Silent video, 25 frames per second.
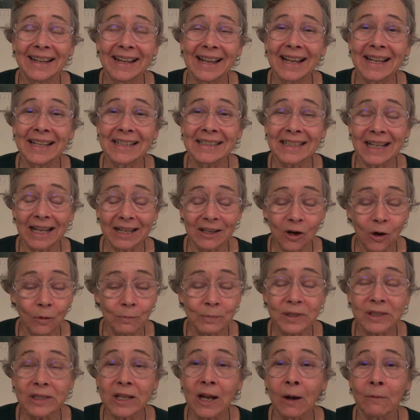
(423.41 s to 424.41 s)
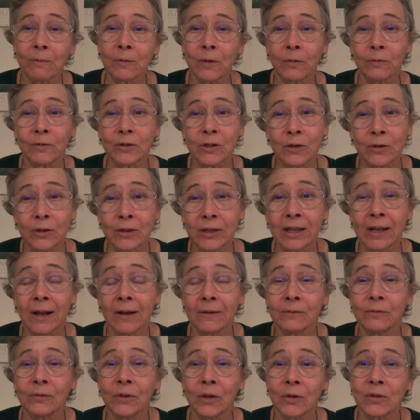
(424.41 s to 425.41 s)
And I hope it's helpful to the
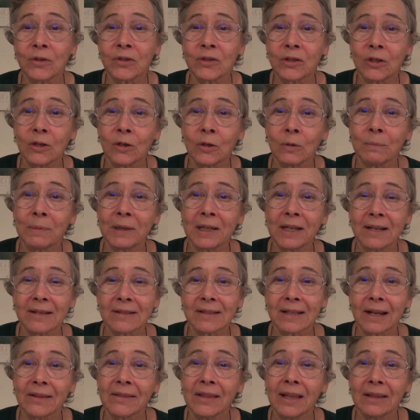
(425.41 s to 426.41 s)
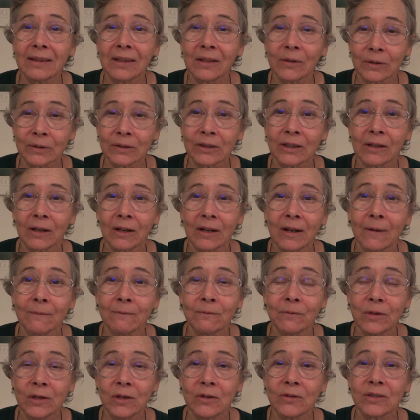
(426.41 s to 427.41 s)
young folks too, because I think they're a little
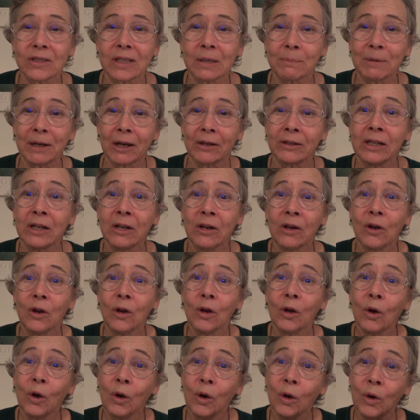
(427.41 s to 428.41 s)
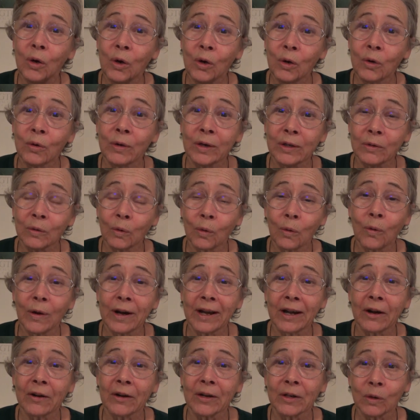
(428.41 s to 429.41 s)
confused about who and
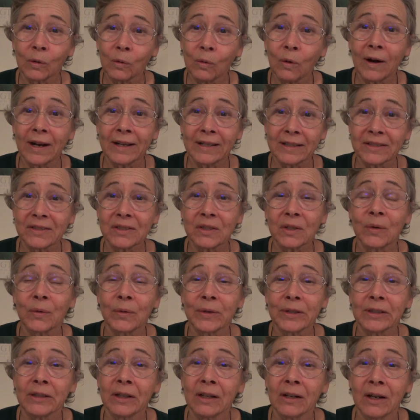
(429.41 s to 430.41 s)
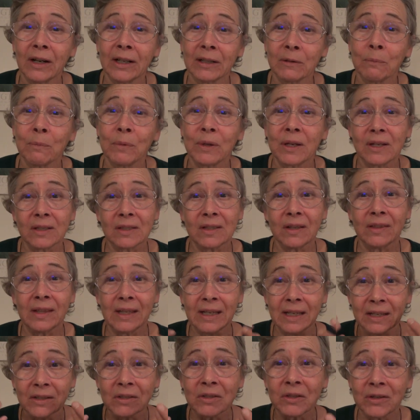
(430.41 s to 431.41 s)
where and what is going on because of
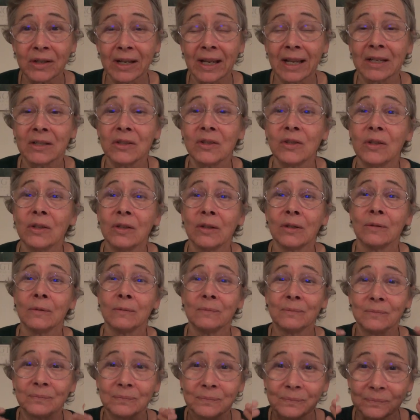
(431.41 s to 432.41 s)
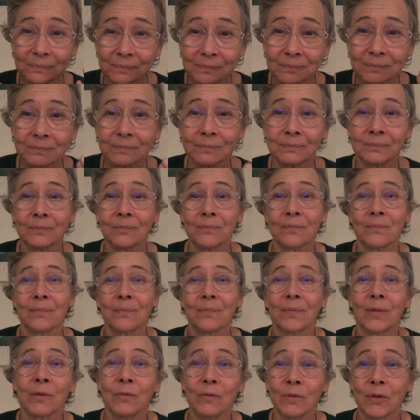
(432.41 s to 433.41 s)
the internet, you know
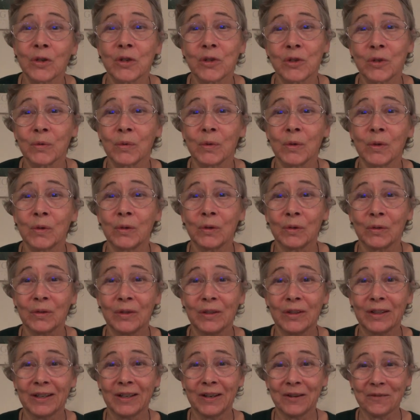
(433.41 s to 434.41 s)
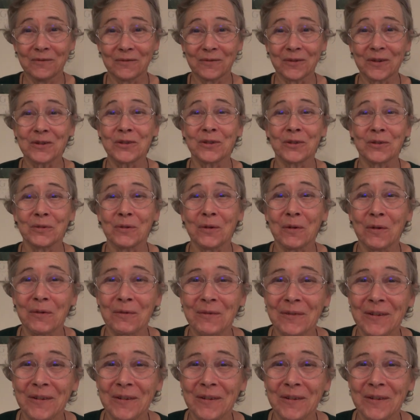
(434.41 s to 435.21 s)
virtual virtual